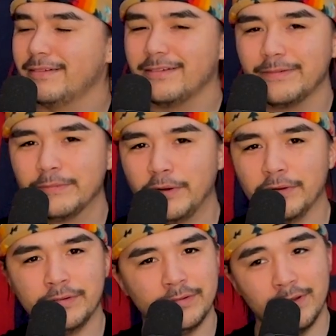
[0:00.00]
Well,
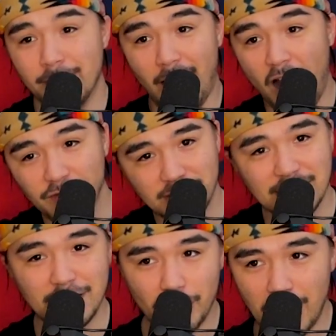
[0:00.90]
I obviously
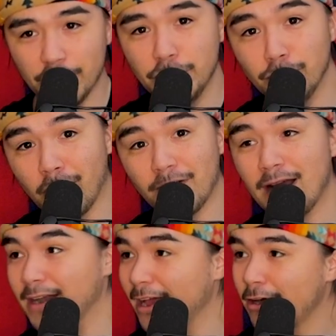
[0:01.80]
know how you are right
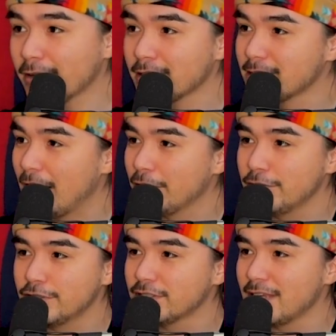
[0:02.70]
now because how you
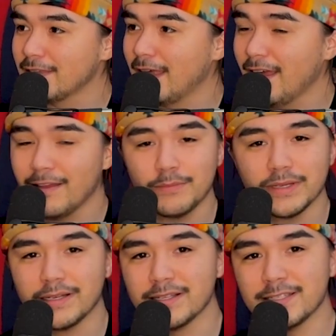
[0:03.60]
just said that,
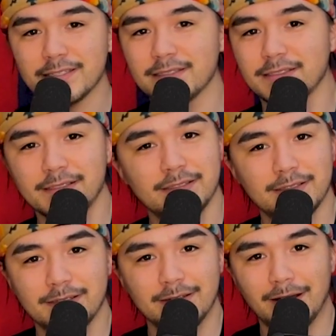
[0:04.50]
because
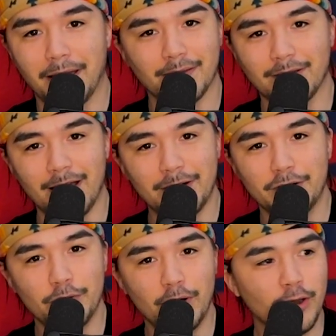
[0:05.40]
I don't know
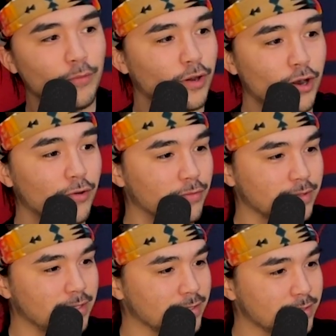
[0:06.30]
where we're going with
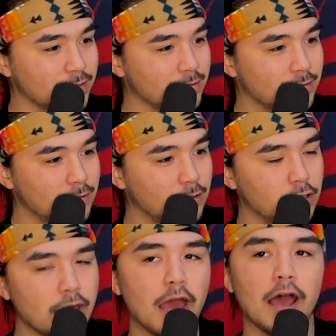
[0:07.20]
this.
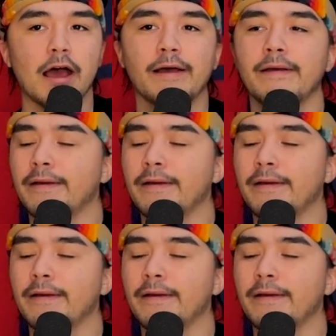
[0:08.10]
Yeah.